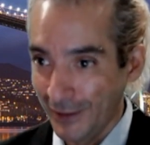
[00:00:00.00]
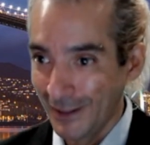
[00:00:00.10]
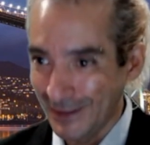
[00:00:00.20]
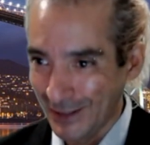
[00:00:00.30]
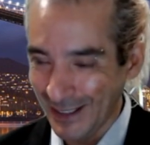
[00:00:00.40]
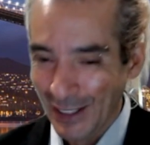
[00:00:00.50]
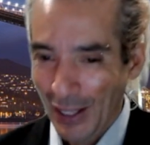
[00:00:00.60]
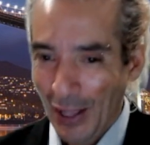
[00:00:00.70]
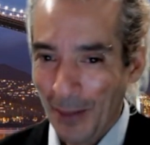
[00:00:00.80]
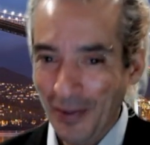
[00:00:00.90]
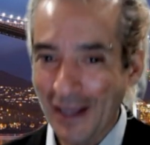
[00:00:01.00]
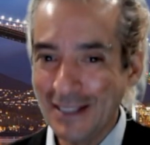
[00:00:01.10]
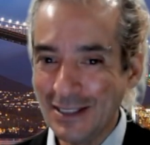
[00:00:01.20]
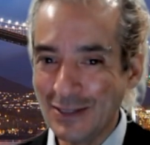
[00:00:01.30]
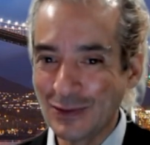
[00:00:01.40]
Because uh,
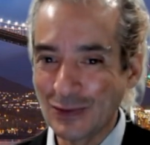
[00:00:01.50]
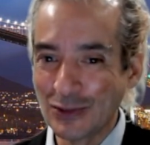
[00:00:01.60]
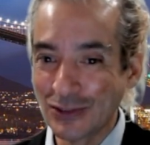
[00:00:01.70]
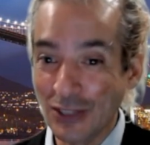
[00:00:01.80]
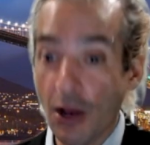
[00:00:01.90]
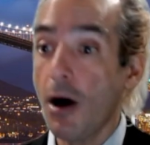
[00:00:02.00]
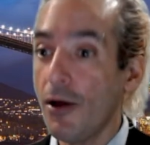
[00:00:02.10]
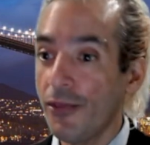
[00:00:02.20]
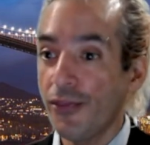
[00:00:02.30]
Pisces rules all